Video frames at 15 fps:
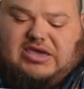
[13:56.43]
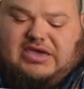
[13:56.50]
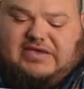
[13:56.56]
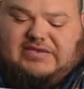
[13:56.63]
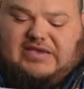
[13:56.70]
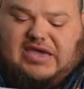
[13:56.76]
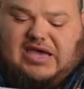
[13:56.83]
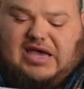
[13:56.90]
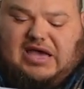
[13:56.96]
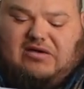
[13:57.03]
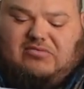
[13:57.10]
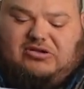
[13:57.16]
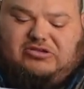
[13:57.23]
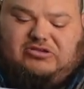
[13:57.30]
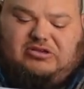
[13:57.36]
is that I
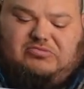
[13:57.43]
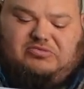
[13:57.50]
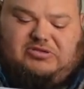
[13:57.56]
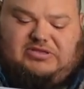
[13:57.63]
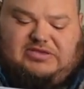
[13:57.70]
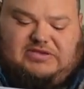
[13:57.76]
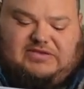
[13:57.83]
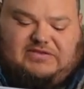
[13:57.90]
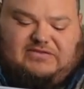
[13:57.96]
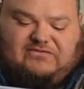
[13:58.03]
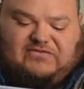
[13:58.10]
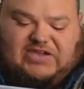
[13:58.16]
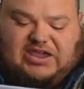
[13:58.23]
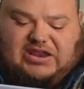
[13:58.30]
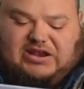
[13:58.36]
want you to put this
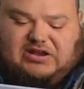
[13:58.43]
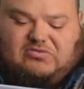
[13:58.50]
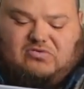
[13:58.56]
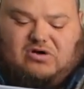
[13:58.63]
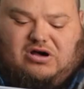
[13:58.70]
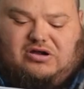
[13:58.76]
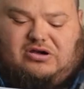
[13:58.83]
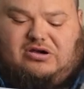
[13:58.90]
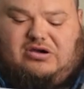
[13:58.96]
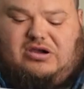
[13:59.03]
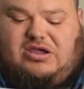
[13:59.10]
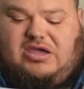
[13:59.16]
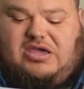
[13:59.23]
feed and water